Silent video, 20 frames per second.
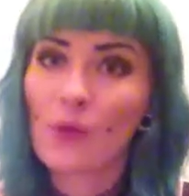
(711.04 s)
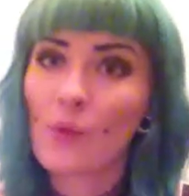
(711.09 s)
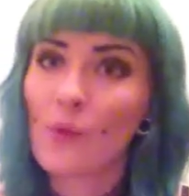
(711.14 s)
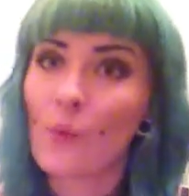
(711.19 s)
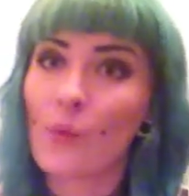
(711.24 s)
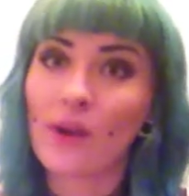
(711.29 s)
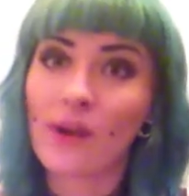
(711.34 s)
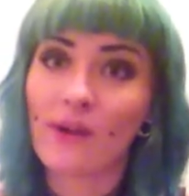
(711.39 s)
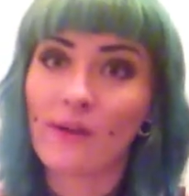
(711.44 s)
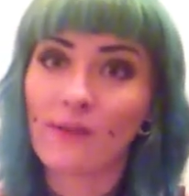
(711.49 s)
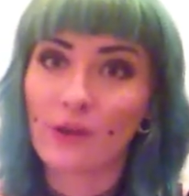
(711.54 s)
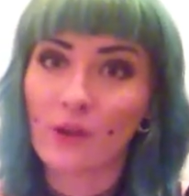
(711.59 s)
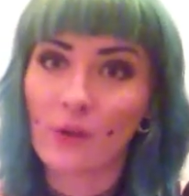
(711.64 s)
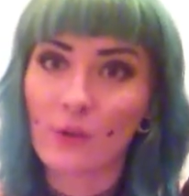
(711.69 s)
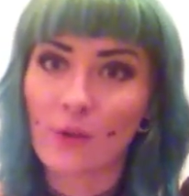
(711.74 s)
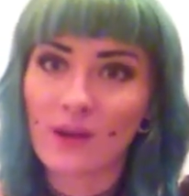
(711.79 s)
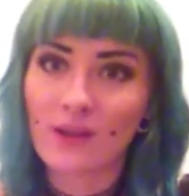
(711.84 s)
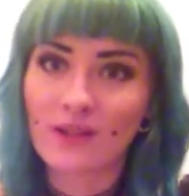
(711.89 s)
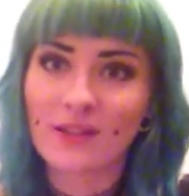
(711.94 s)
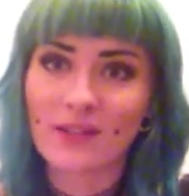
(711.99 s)
whatever you
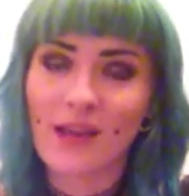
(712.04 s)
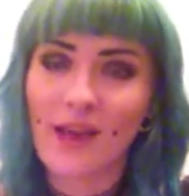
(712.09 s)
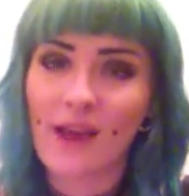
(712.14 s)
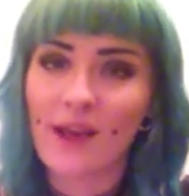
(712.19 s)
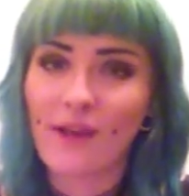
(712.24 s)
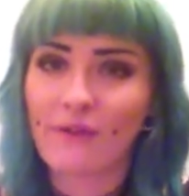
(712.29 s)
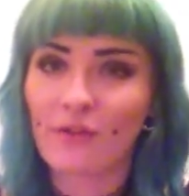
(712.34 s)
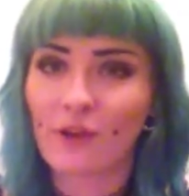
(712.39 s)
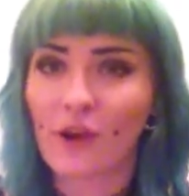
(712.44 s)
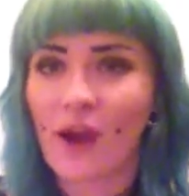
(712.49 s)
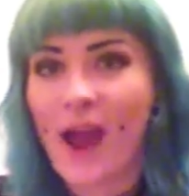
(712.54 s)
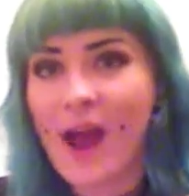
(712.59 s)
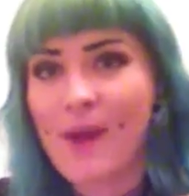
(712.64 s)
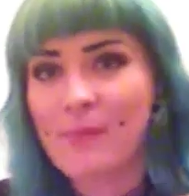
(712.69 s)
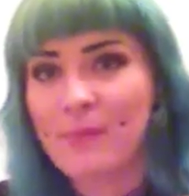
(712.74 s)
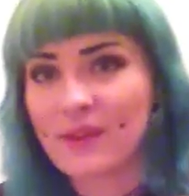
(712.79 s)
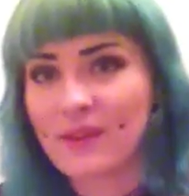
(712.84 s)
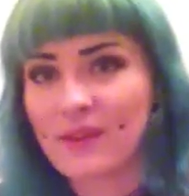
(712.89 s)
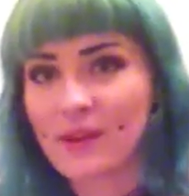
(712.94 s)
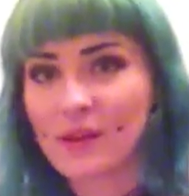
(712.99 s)
want to say, if you're
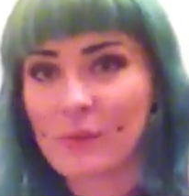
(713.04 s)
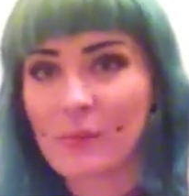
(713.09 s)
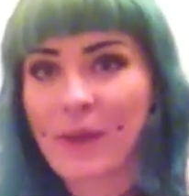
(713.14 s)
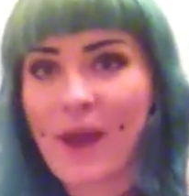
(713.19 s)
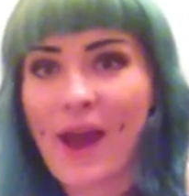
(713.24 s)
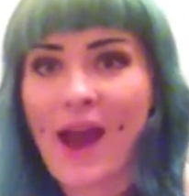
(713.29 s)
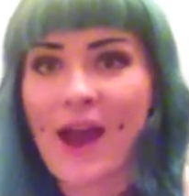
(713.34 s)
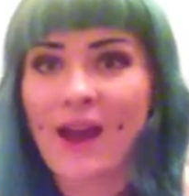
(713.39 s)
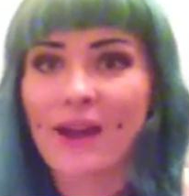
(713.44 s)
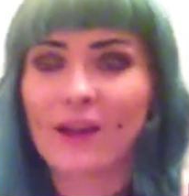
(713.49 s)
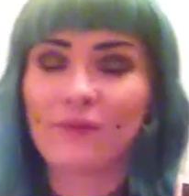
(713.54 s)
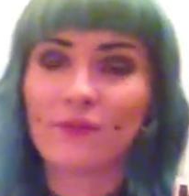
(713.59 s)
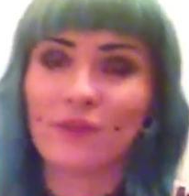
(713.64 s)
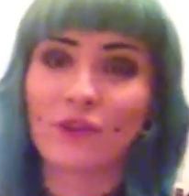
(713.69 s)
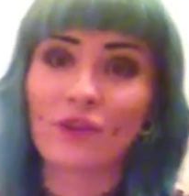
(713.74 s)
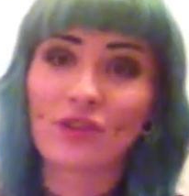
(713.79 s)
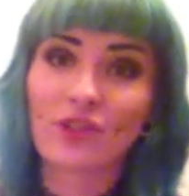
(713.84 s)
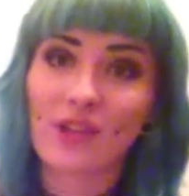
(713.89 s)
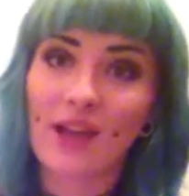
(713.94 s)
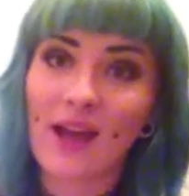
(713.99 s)
happy that I'm back, if
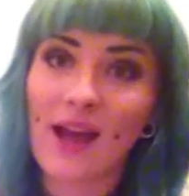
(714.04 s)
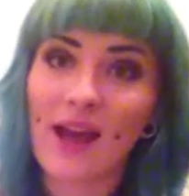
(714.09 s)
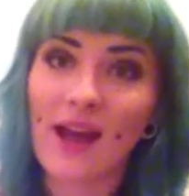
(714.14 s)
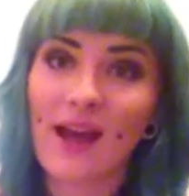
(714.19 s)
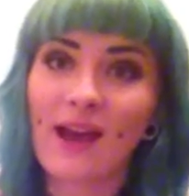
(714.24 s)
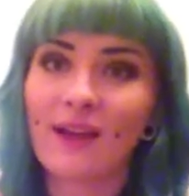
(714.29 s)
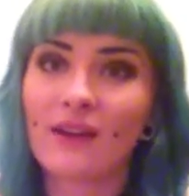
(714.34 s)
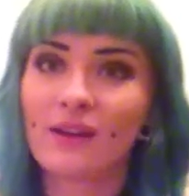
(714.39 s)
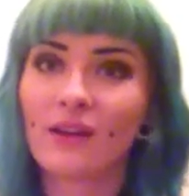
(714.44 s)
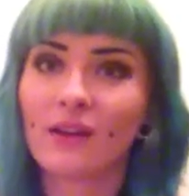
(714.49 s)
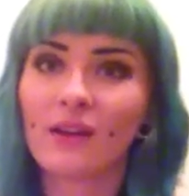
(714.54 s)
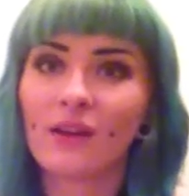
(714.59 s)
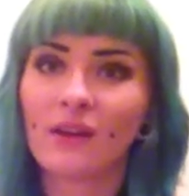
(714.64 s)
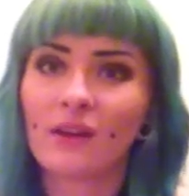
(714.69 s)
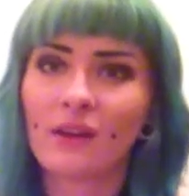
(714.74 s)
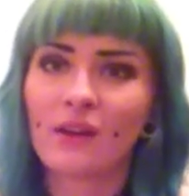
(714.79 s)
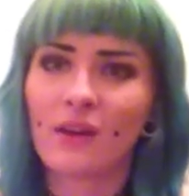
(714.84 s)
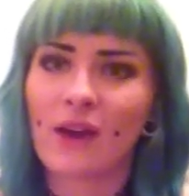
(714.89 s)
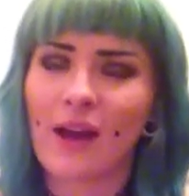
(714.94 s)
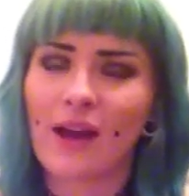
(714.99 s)
you're sad,
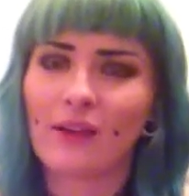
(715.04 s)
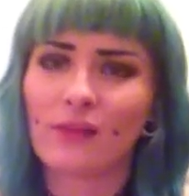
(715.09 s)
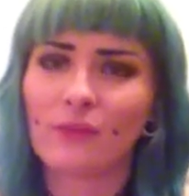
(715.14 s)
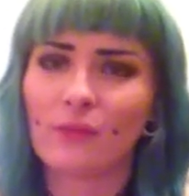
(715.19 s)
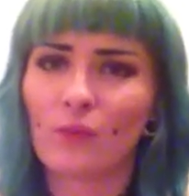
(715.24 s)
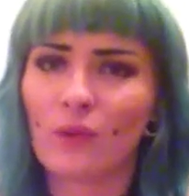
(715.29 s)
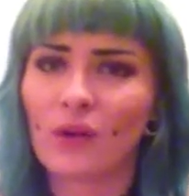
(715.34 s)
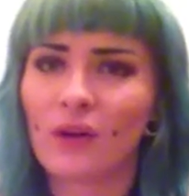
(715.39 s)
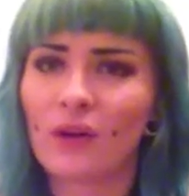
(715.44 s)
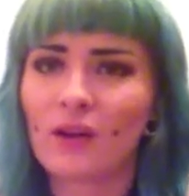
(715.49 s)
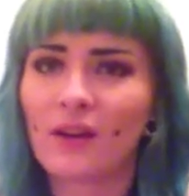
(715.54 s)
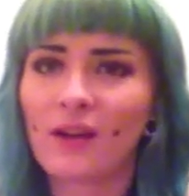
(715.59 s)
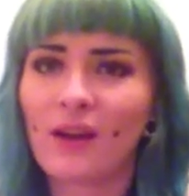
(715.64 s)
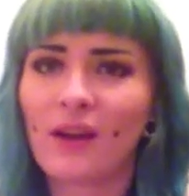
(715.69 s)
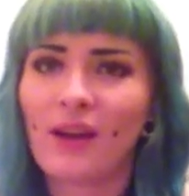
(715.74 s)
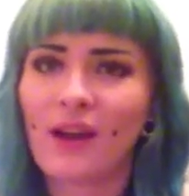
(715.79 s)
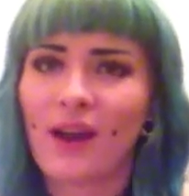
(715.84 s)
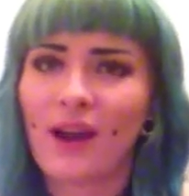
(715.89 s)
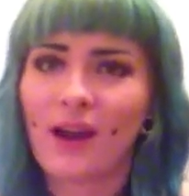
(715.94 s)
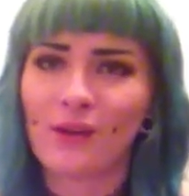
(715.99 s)
I, well,
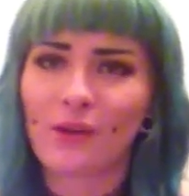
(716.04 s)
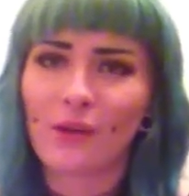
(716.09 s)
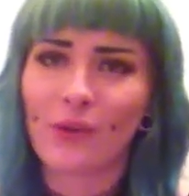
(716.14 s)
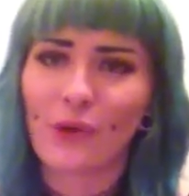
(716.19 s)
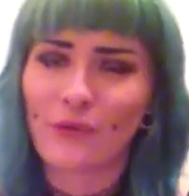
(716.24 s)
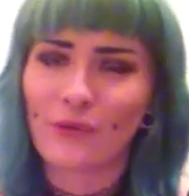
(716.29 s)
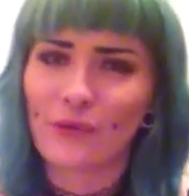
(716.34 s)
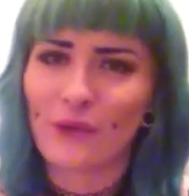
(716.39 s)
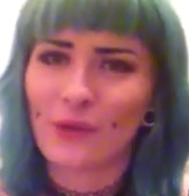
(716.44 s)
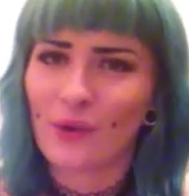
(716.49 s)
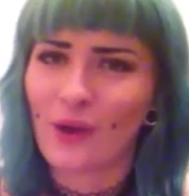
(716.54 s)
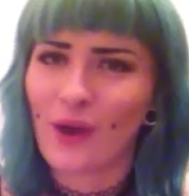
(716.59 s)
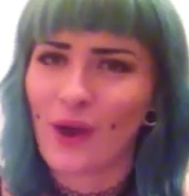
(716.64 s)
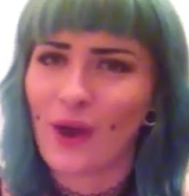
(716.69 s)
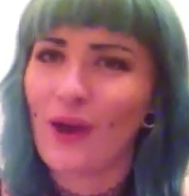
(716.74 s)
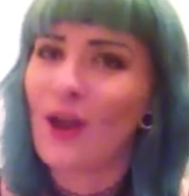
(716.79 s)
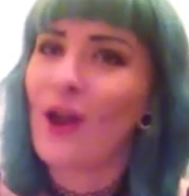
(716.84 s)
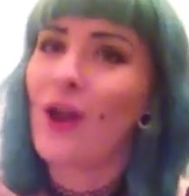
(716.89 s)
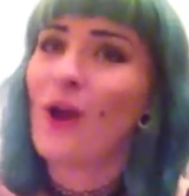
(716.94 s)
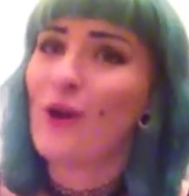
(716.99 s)
I don't know if you,
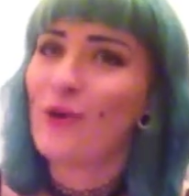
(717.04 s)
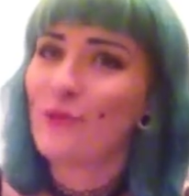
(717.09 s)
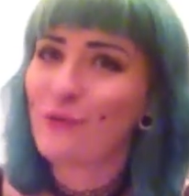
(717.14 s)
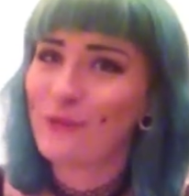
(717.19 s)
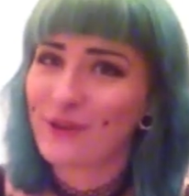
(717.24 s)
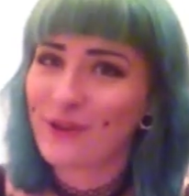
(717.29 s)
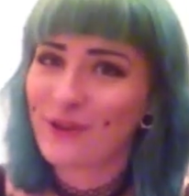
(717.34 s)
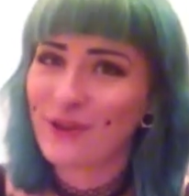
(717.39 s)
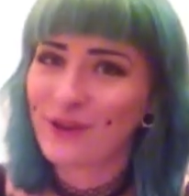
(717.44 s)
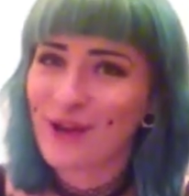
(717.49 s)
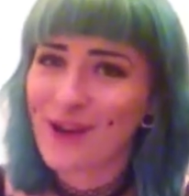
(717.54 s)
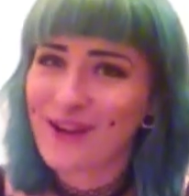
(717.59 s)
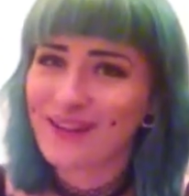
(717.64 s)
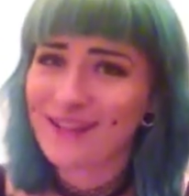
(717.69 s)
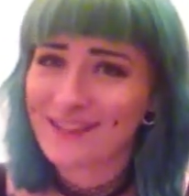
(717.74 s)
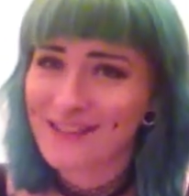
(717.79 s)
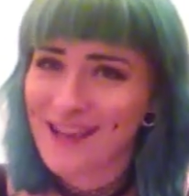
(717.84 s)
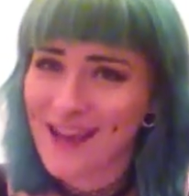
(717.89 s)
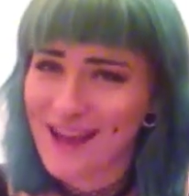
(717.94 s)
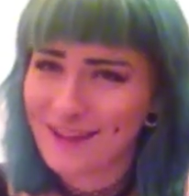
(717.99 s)
hopefully you're not
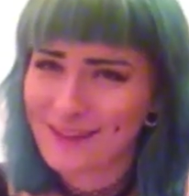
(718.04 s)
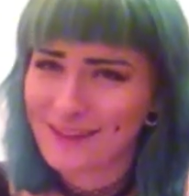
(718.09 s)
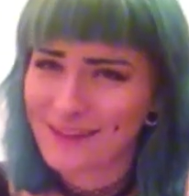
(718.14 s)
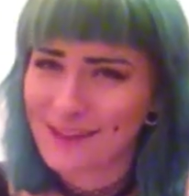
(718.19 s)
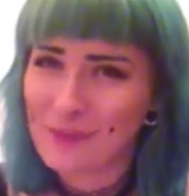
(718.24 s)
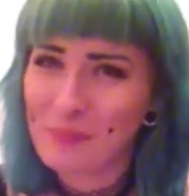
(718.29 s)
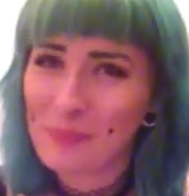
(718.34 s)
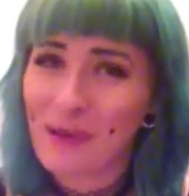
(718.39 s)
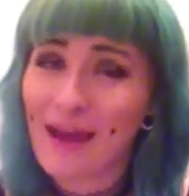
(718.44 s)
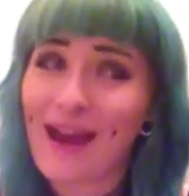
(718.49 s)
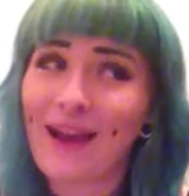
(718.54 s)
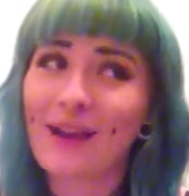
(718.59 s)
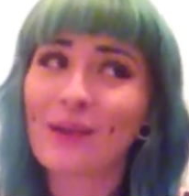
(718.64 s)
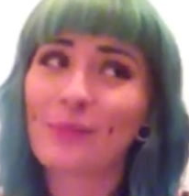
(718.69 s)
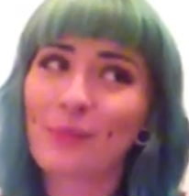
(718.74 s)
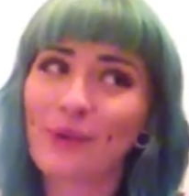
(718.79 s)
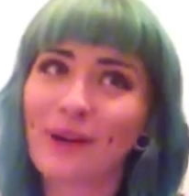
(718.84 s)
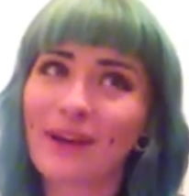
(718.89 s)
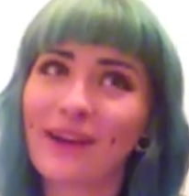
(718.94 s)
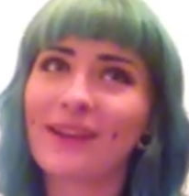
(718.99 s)
sad that I'm back,
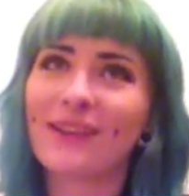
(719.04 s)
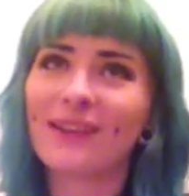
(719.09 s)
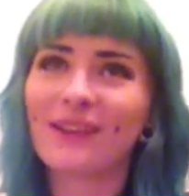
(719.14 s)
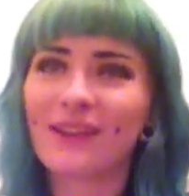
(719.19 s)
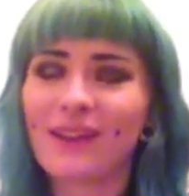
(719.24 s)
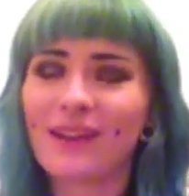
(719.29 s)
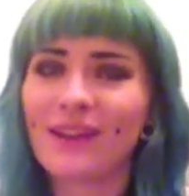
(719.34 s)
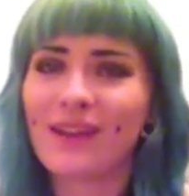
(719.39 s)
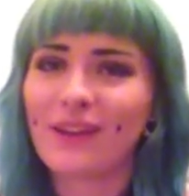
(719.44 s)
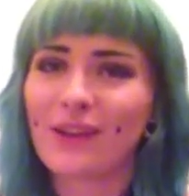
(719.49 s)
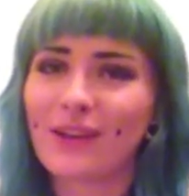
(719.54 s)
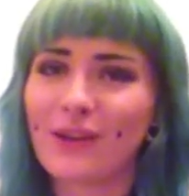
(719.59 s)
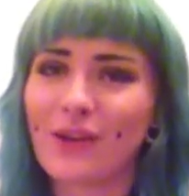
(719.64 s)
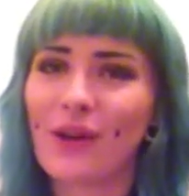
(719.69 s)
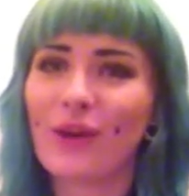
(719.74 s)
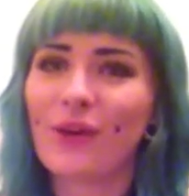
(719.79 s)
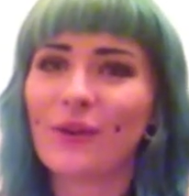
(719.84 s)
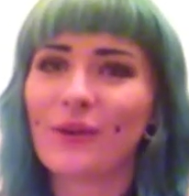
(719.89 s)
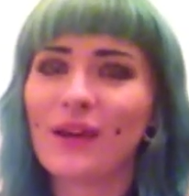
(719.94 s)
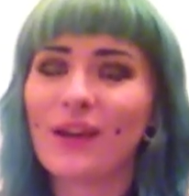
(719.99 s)
but, you
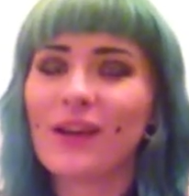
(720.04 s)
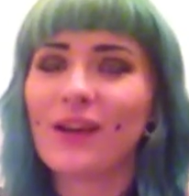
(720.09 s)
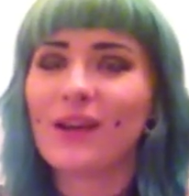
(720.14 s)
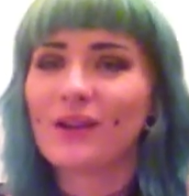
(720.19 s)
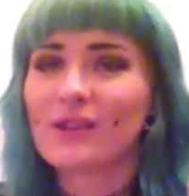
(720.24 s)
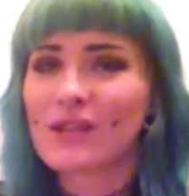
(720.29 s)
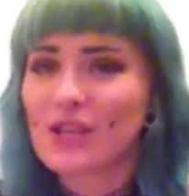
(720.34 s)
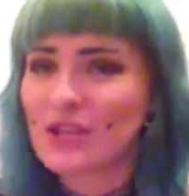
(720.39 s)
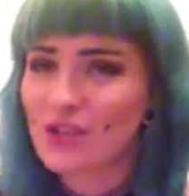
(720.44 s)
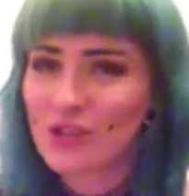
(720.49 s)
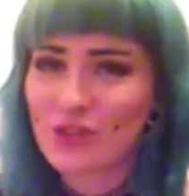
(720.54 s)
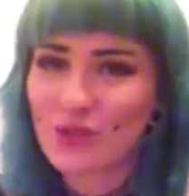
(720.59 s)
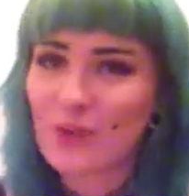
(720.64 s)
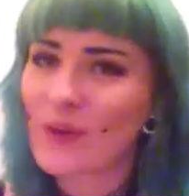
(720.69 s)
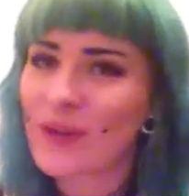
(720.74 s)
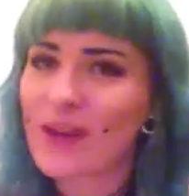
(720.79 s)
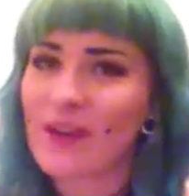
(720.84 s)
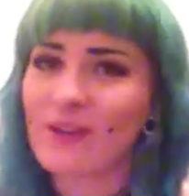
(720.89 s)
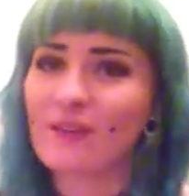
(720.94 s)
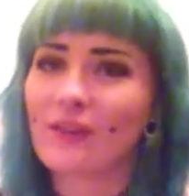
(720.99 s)
know, just
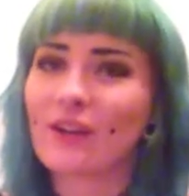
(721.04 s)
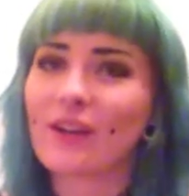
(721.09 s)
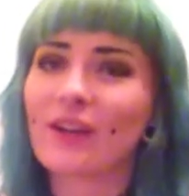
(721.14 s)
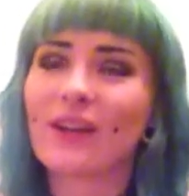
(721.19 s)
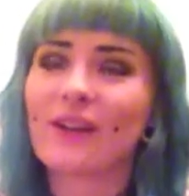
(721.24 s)
whatever.